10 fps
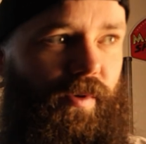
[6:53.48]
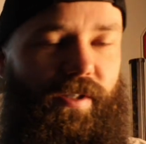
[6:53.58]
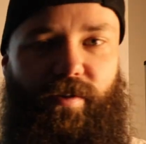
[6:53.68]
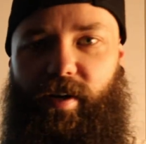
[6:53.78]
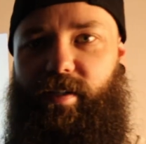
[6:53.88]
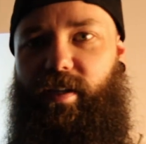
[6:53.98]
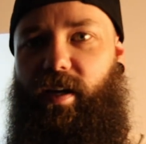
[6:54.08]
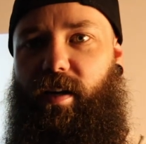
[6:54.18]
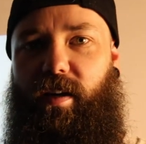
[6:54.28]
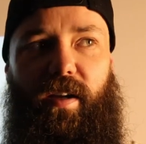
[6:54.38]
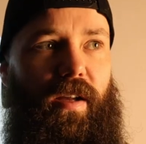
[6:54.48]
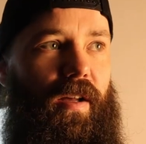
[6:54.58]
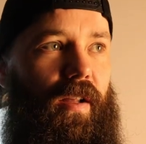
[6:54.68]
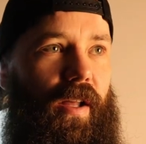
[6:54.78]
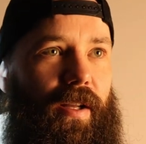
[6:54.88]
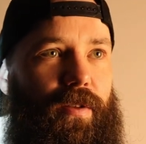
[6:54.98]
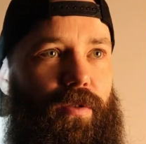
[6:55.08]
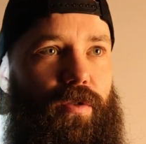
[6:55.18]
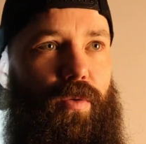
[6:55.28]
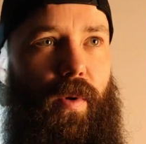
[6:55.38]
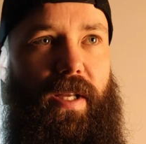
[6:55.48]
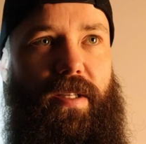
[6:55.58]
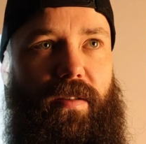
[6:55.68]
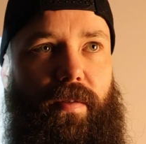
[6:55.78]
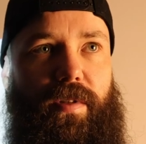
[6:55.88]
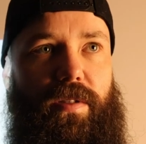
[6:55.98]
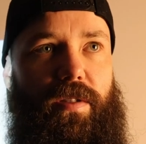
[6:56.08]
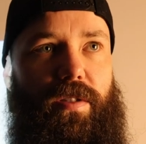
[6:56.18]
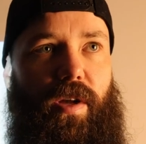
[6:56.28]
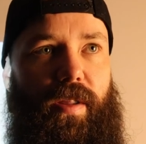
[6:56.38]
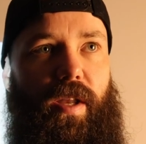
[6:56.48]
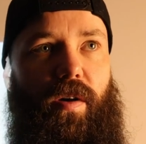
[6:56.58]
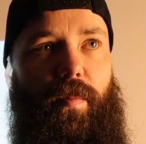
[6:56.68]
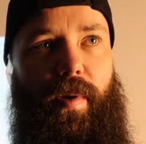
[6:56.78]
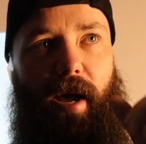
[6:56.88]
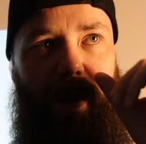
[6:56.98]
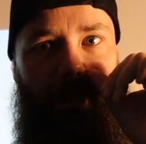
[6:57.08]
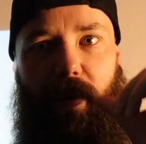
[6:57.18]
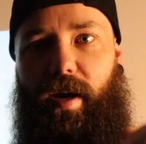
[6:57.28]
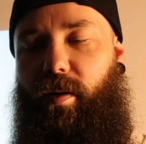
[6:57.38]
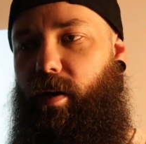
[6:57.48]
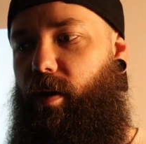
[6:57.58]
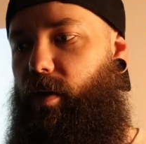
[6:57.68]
my screens are like 27s, so they're not bad, but